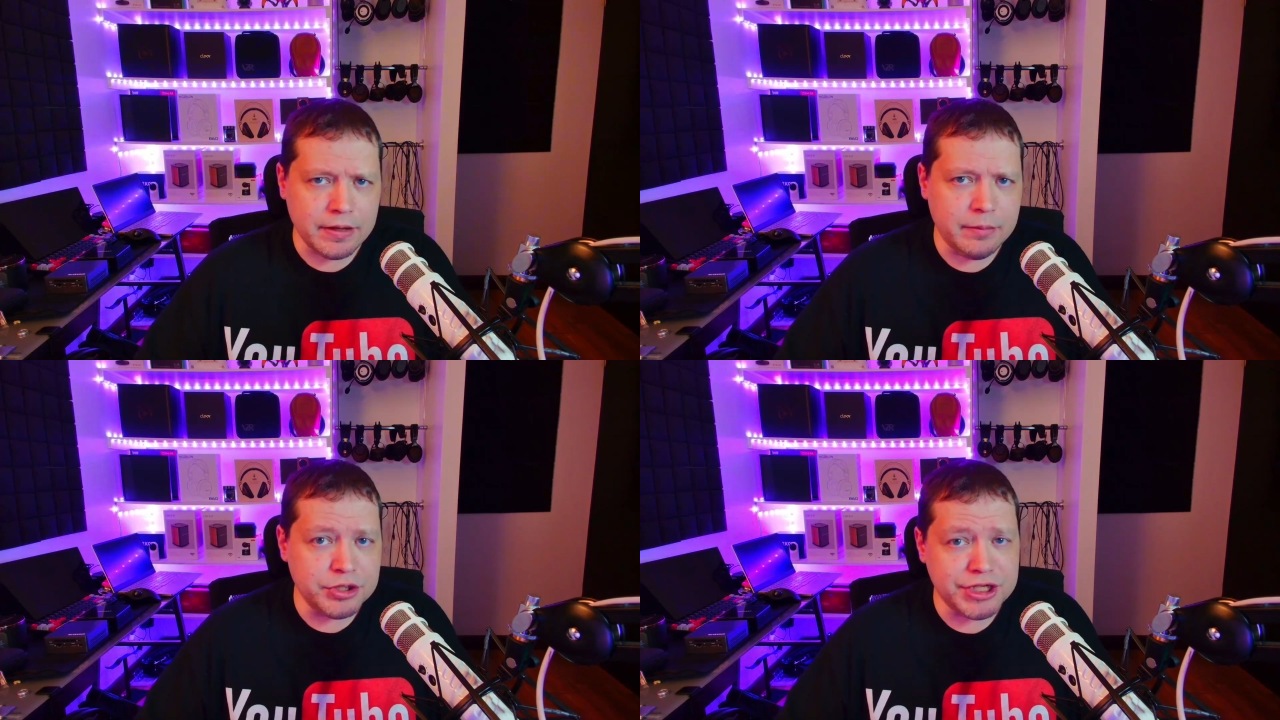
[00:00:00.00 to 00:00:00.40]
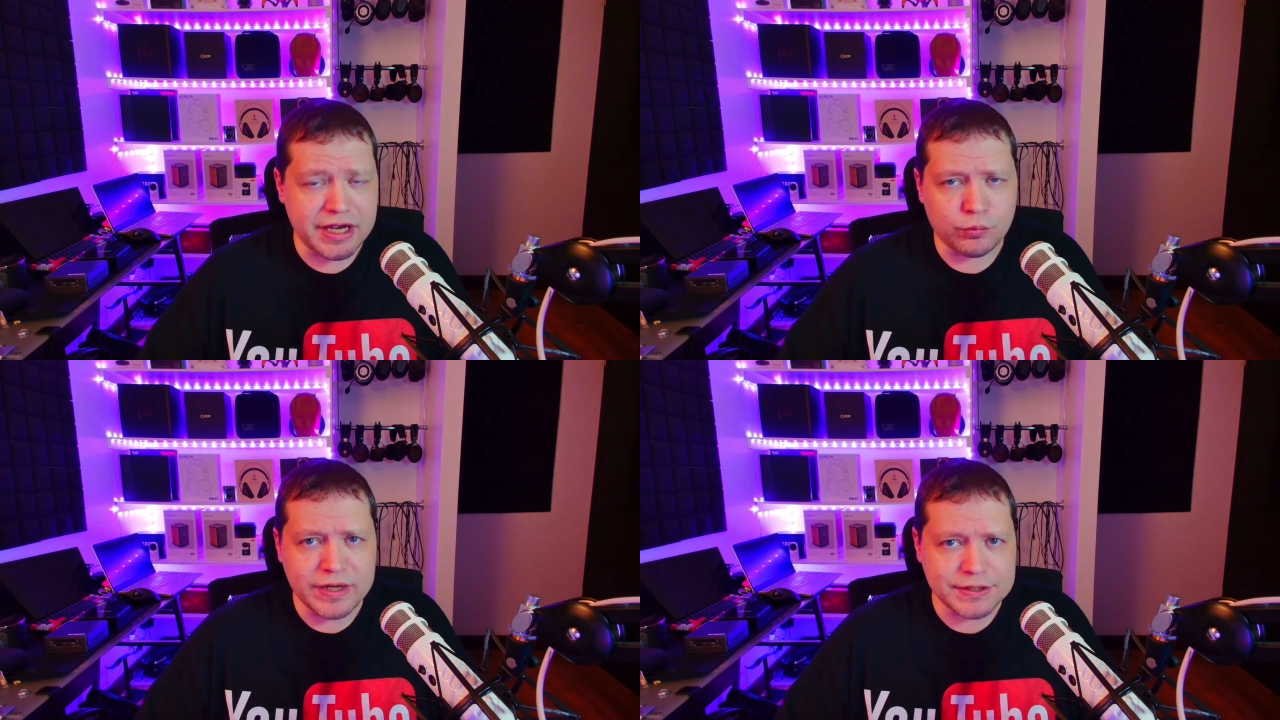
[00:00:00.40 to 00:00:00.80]
imaging,
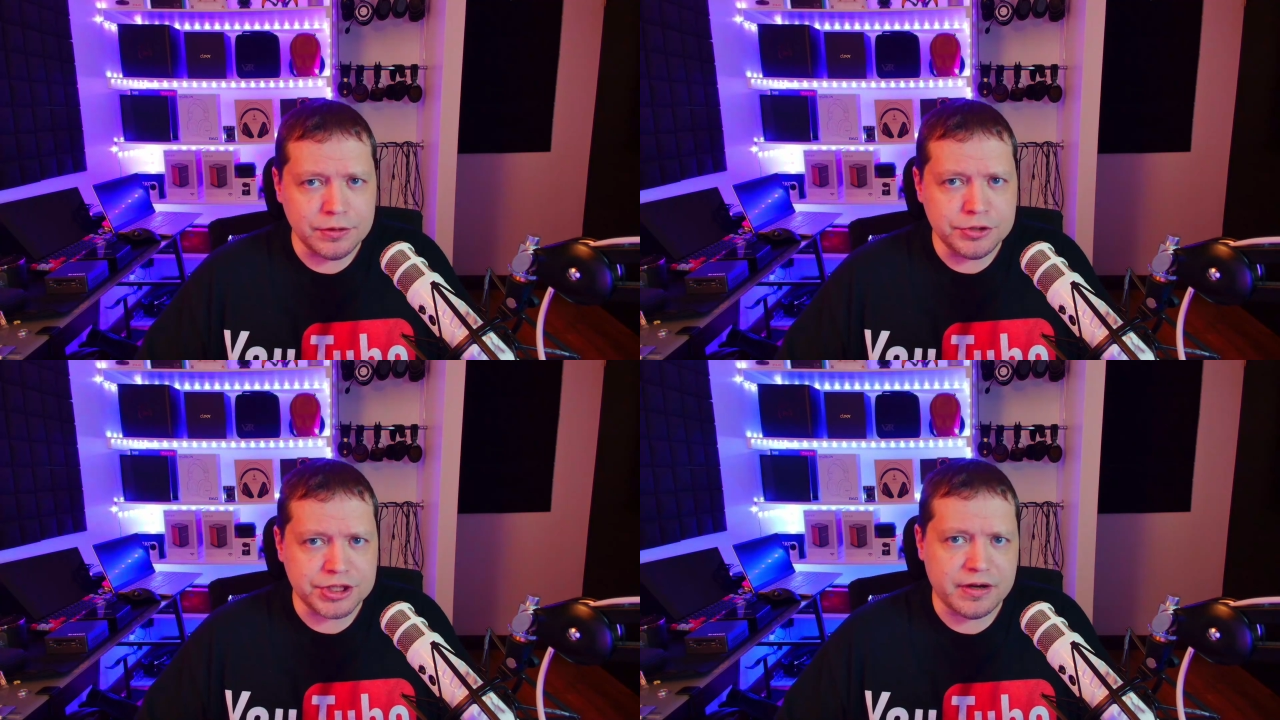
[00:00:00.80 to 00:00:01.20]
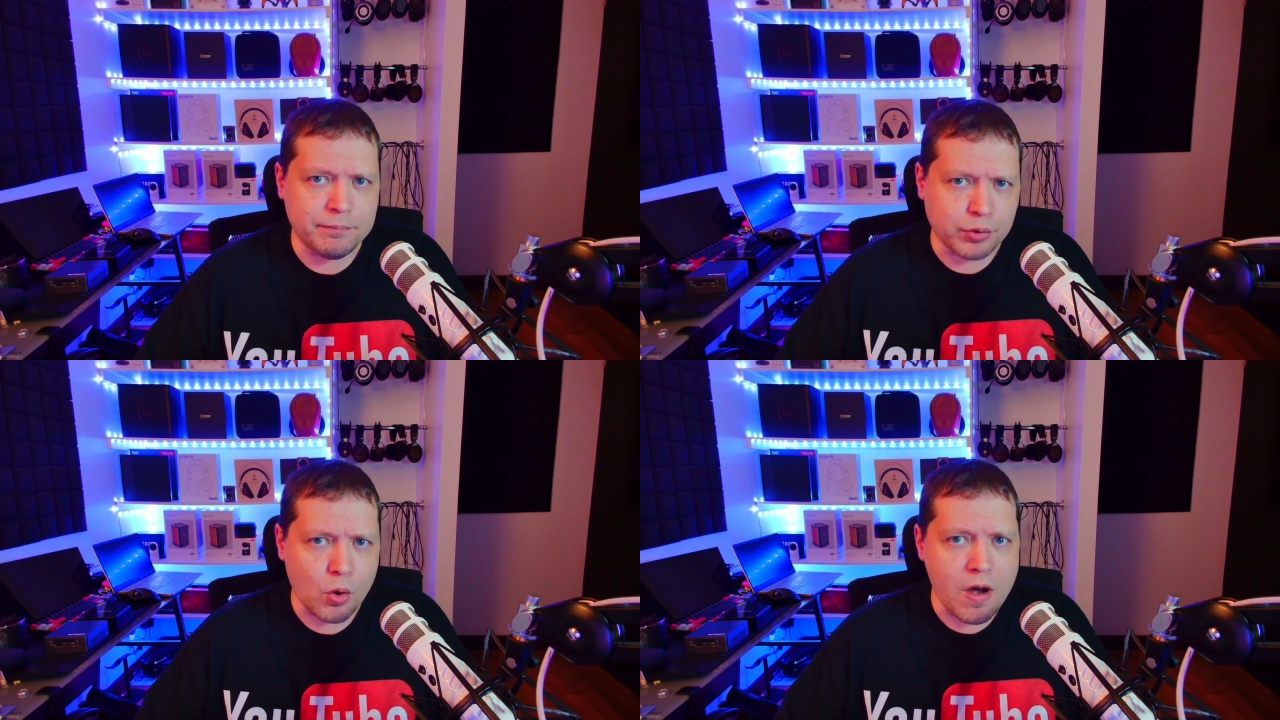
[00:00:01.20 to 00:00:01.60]
and resolution
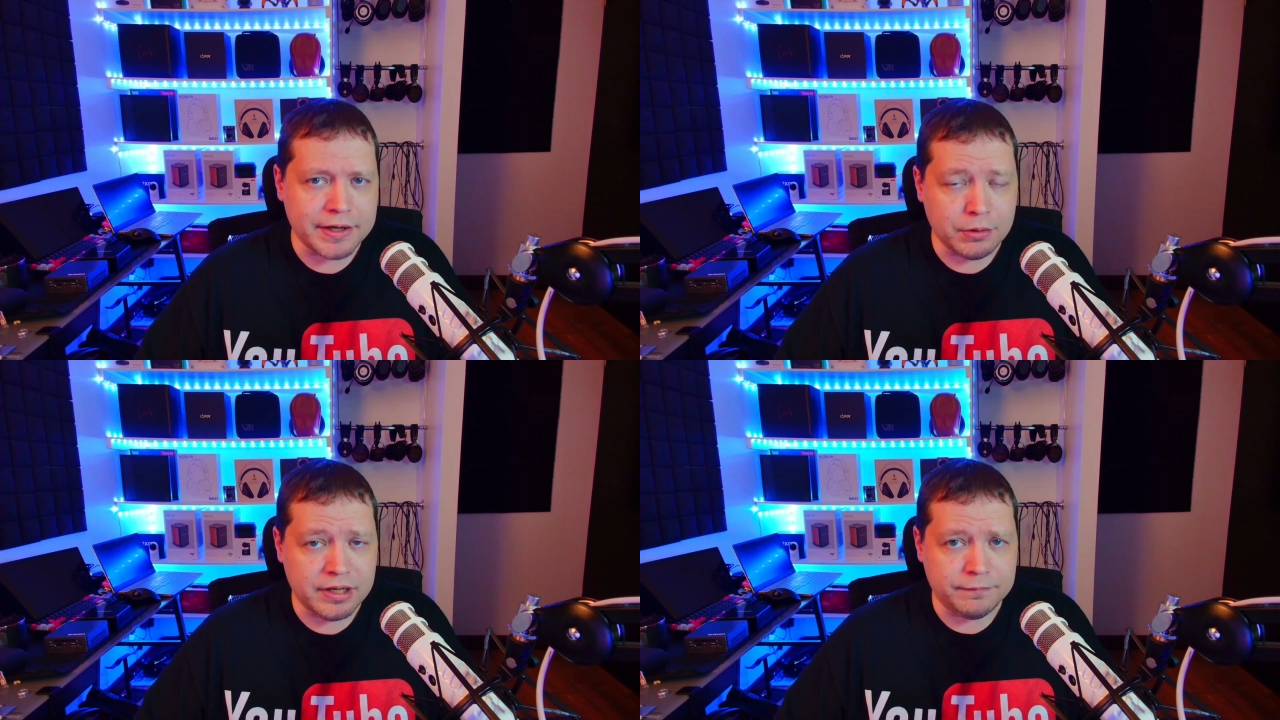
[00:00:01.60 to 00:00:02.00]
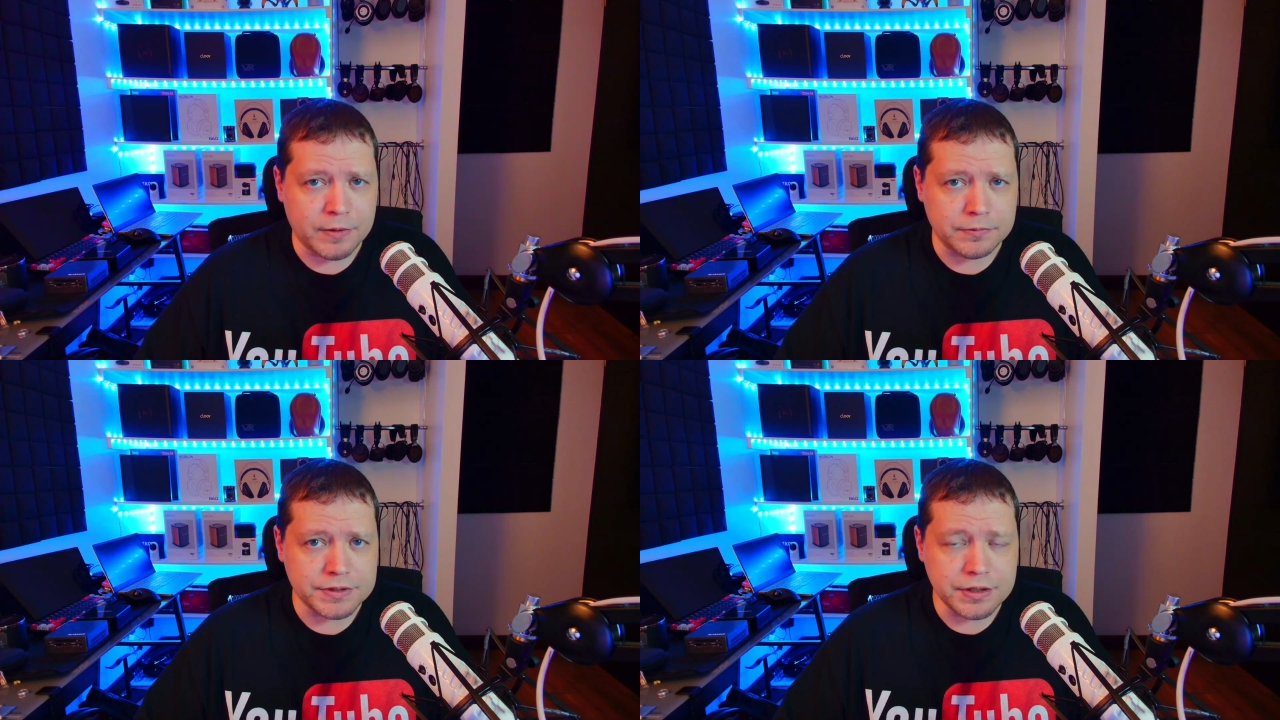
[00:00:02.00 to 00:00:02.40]
of pro audio
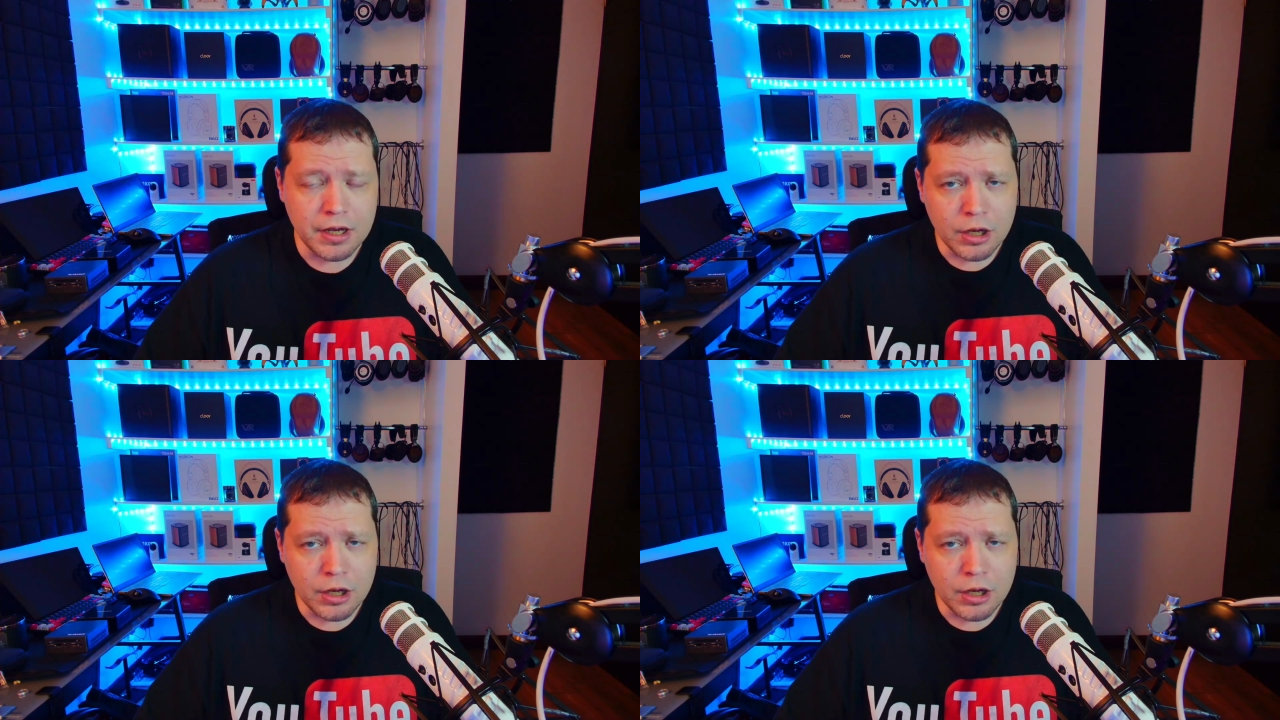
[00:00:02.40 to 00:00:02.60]
headphones.